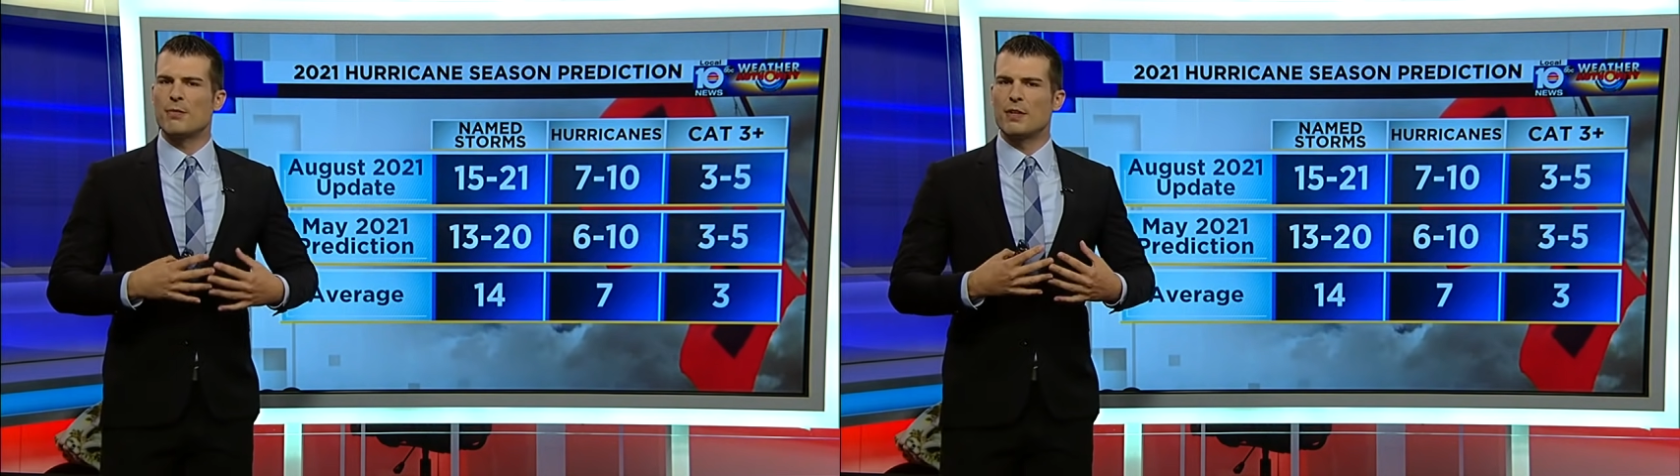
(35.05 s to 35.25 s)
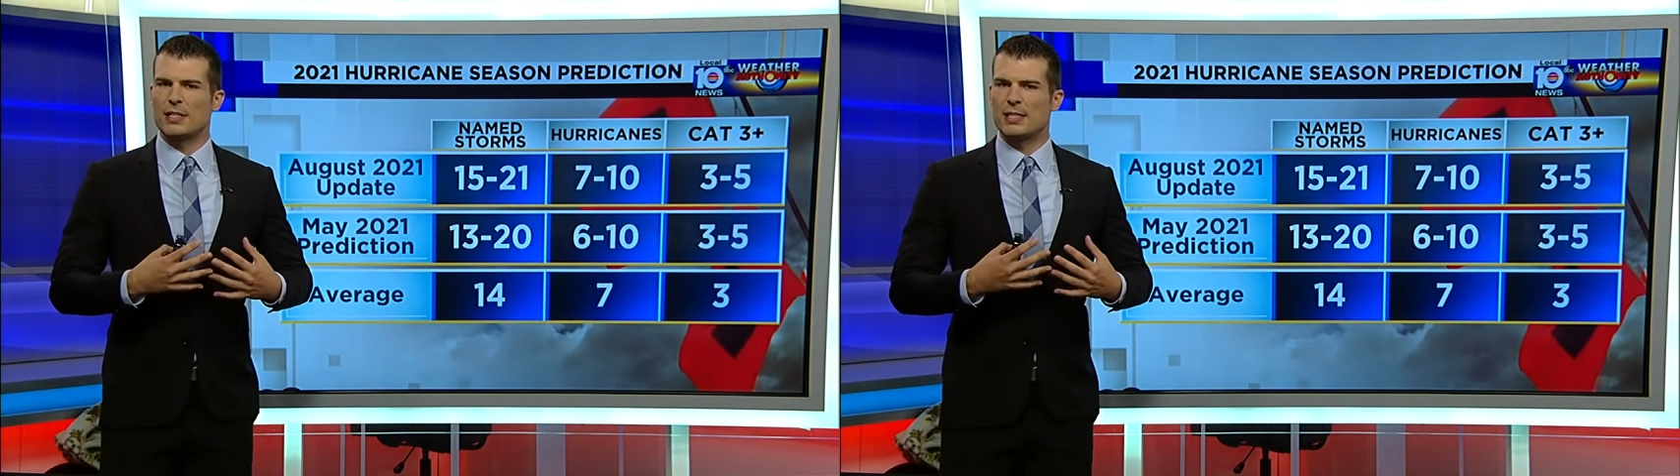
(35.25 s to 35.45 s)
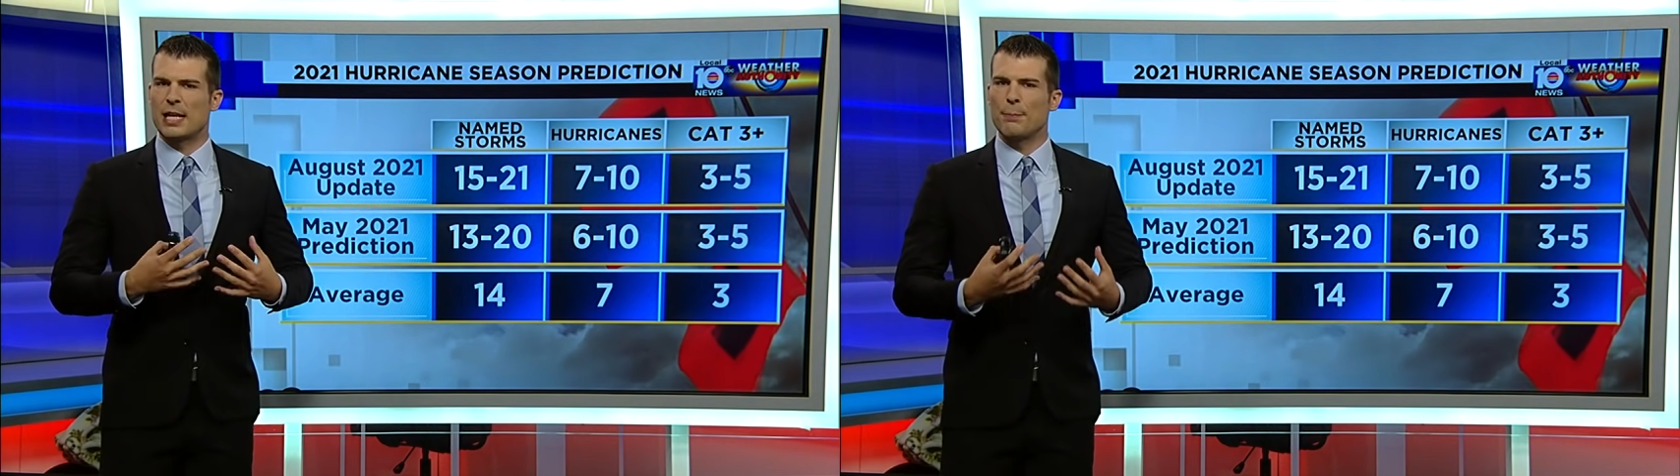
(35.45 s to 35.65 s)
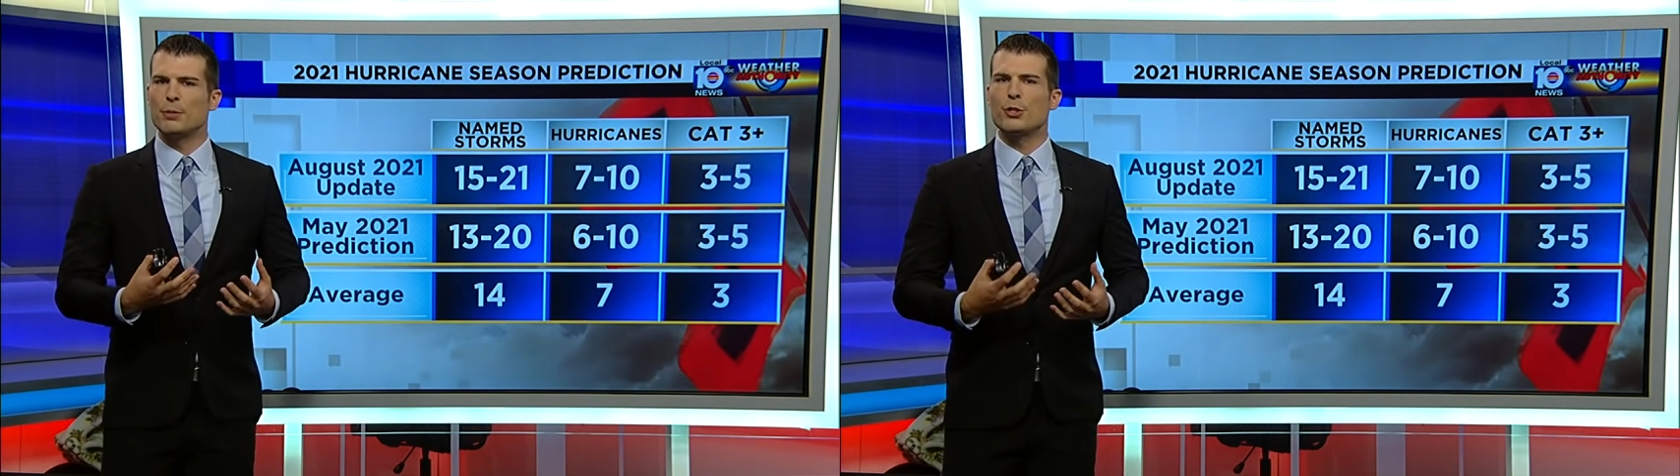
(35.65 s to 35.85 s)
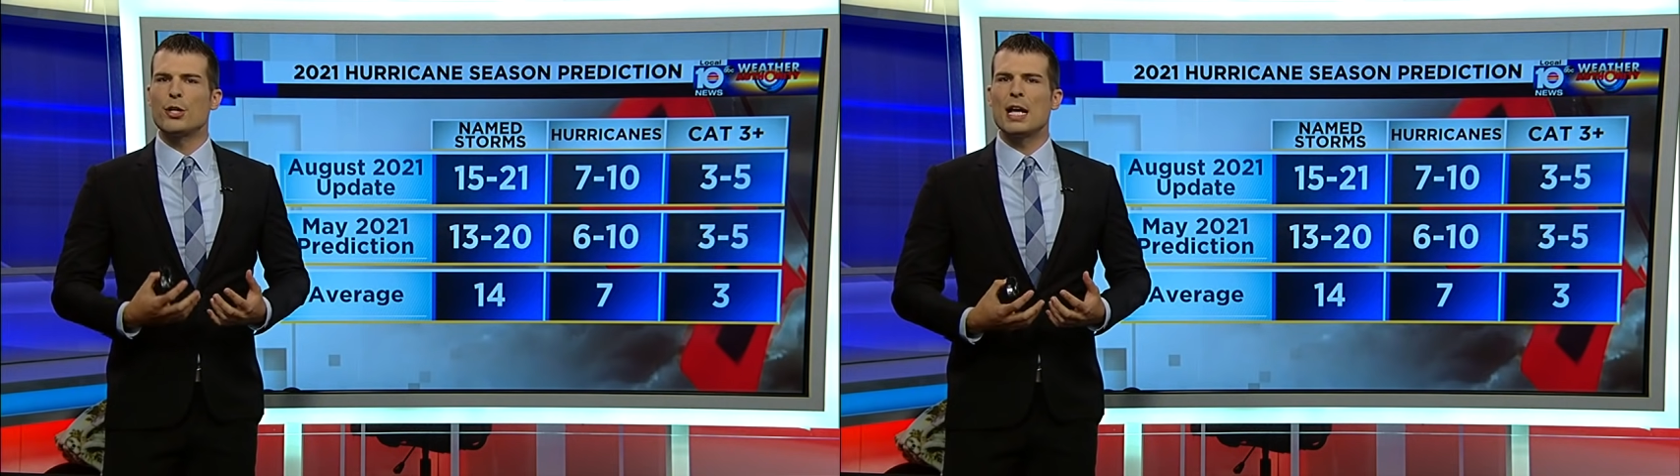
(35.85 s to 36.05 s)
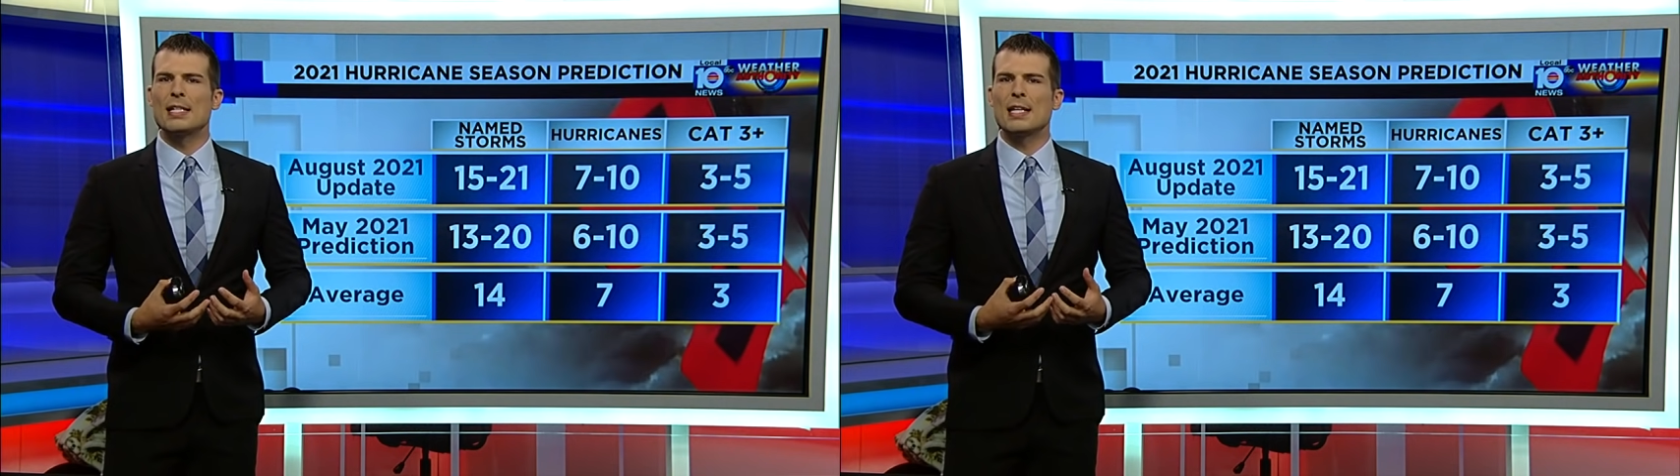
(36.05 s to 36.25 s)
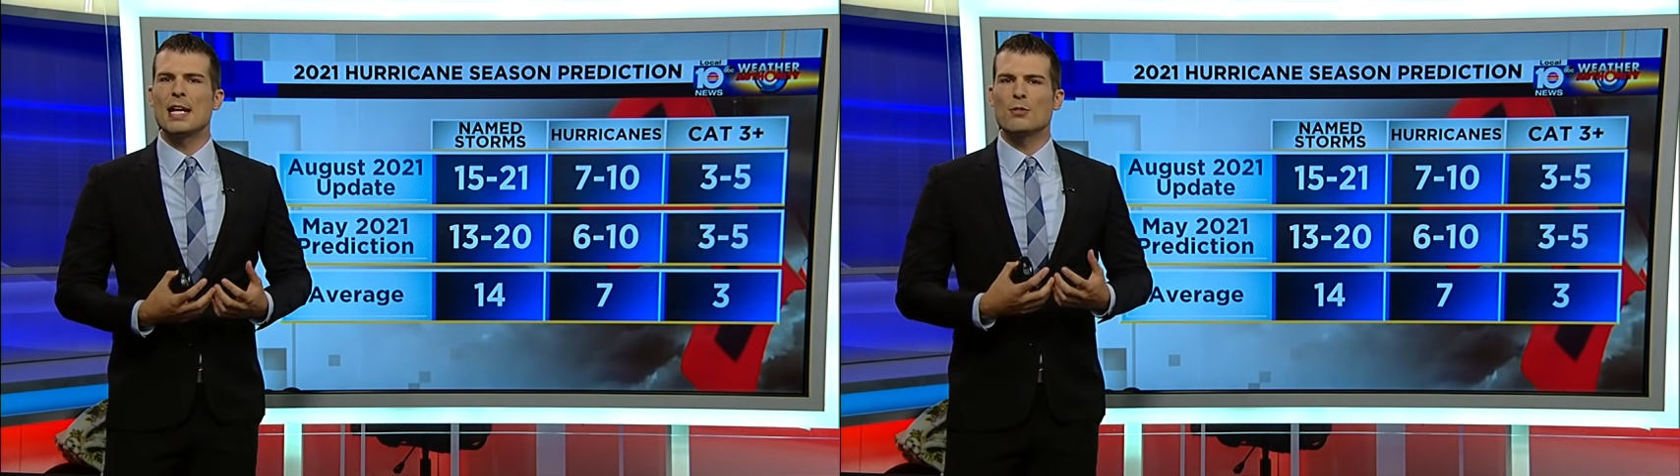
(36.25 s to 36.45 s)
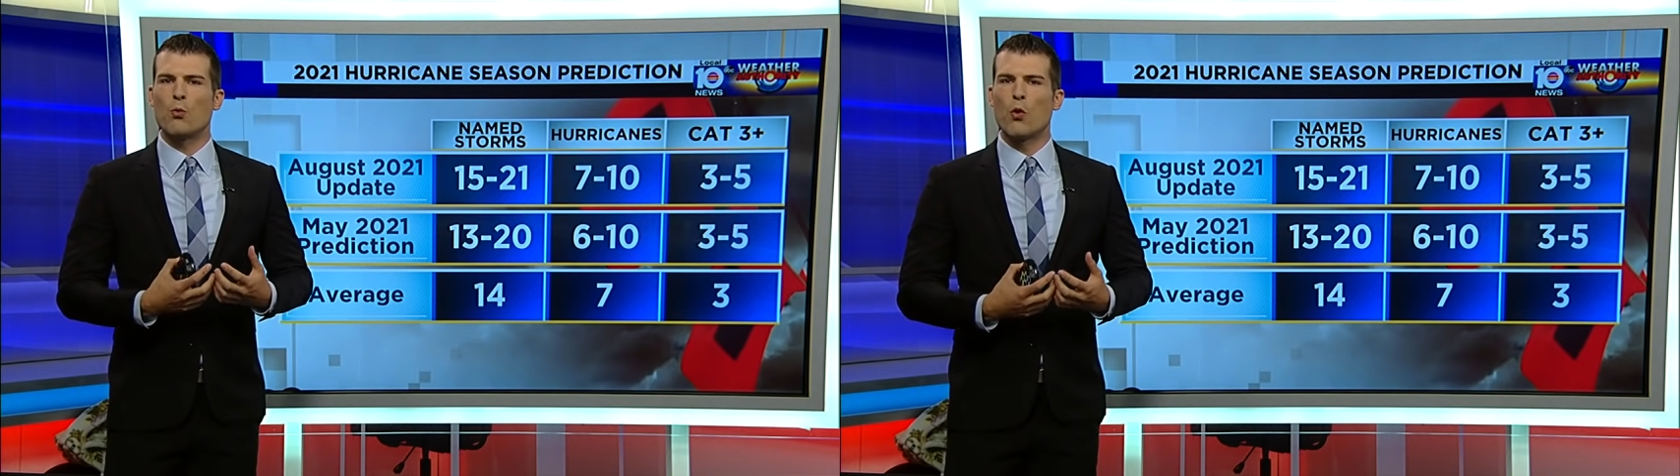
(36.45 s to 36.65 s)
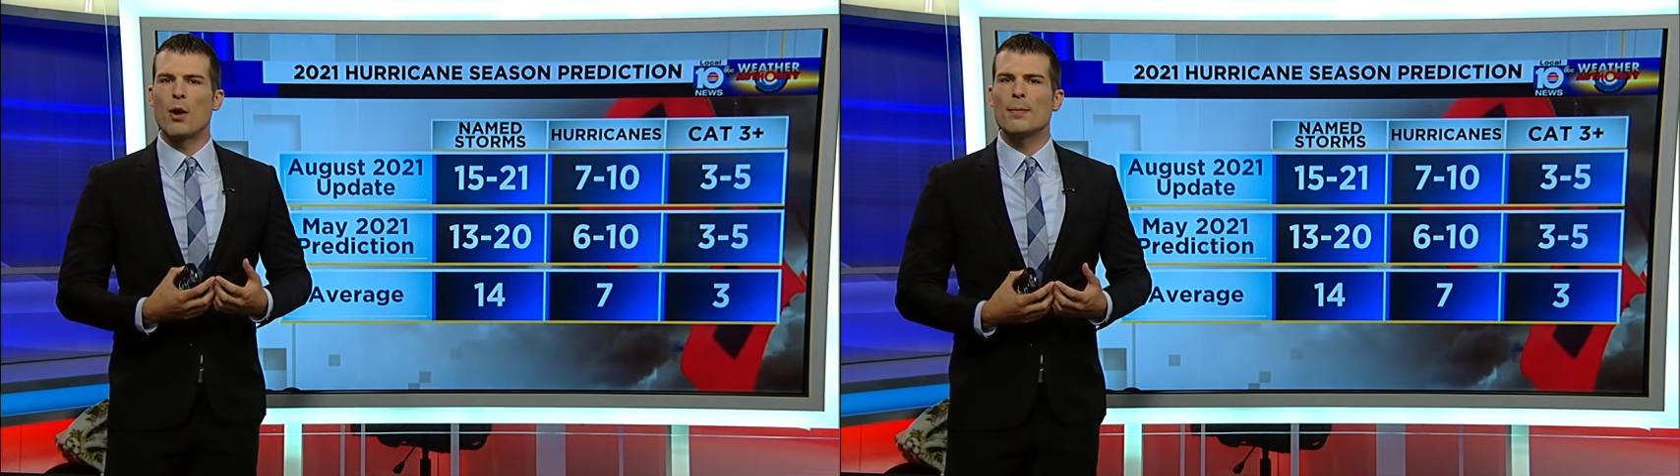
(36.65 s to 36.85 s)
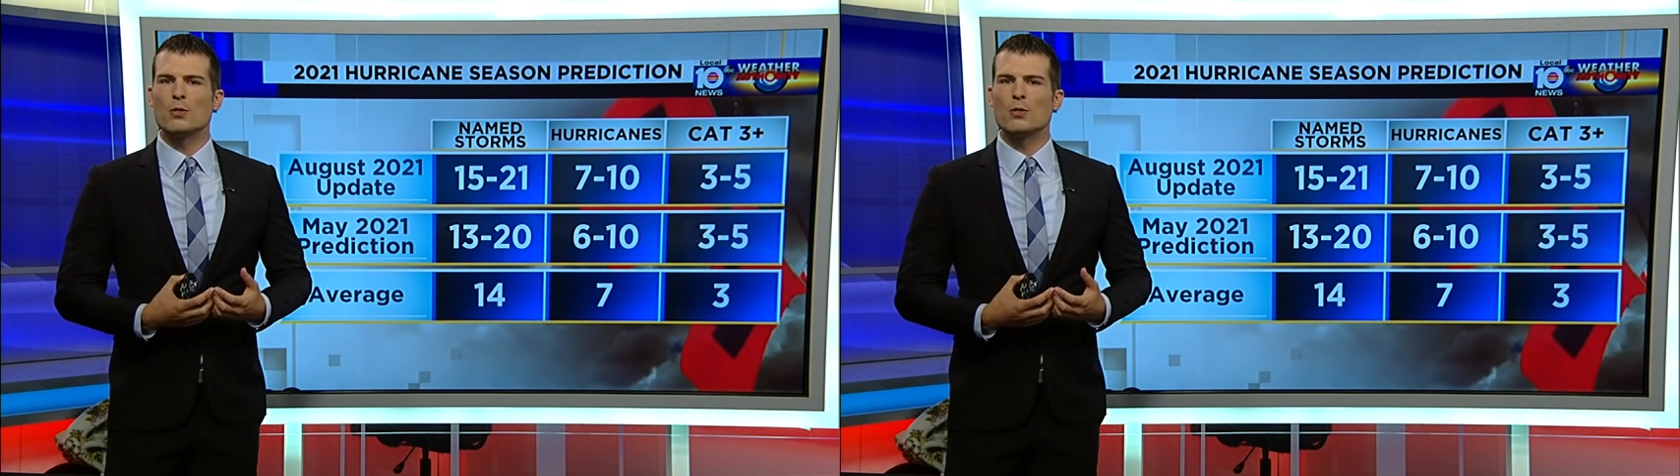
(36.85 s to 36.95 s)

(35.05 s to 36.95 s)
of its temperature temperature isn't as warm